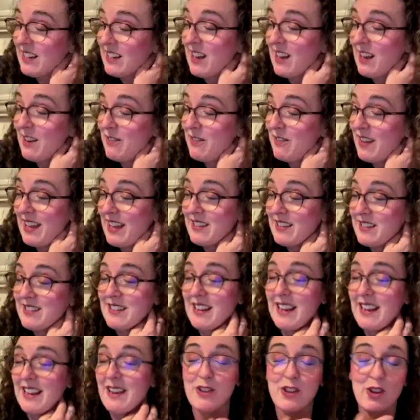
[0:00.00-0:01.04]
live. And
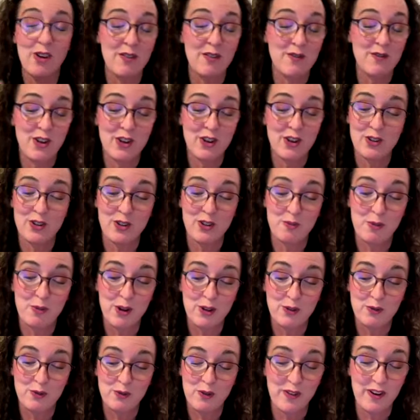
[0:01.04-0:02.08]
even though I've known you
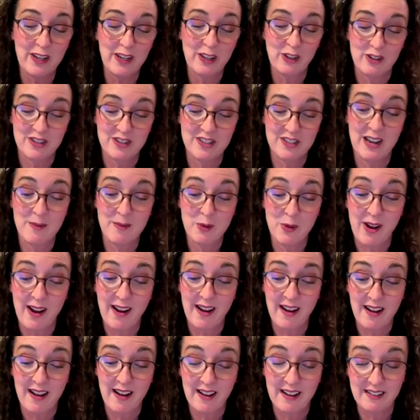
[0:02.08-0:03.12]
both for a very long time, you
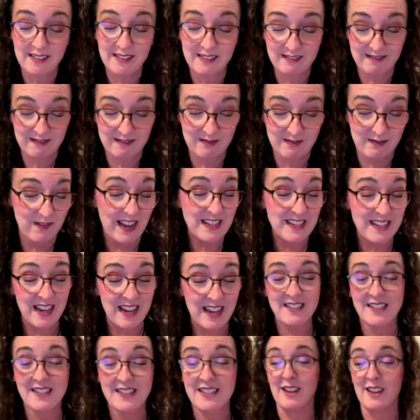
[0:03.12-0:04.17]
are
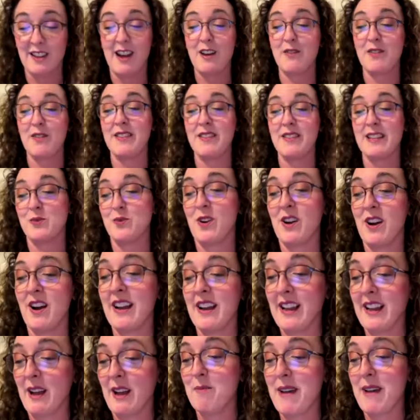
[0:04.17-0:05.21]
fantastic live. And that's why I
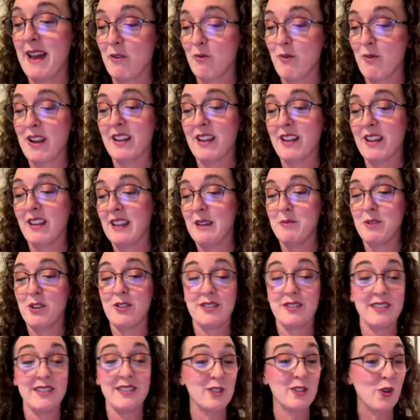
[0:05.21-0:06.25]
come back regularly
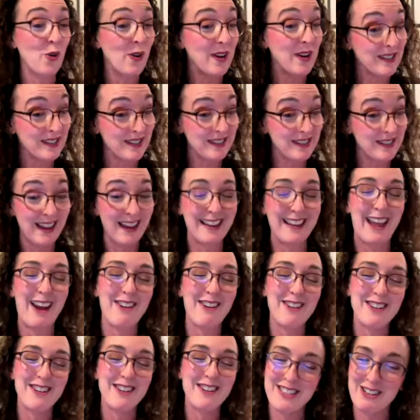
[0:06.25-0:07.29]
because it's always a
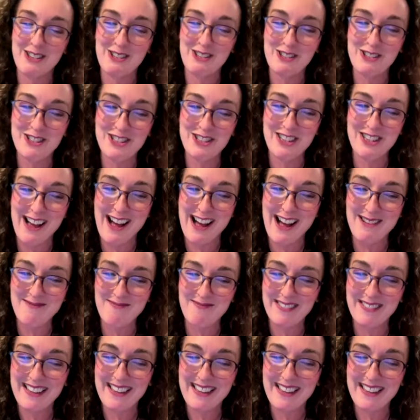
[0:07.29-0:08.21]
guaranteed good time.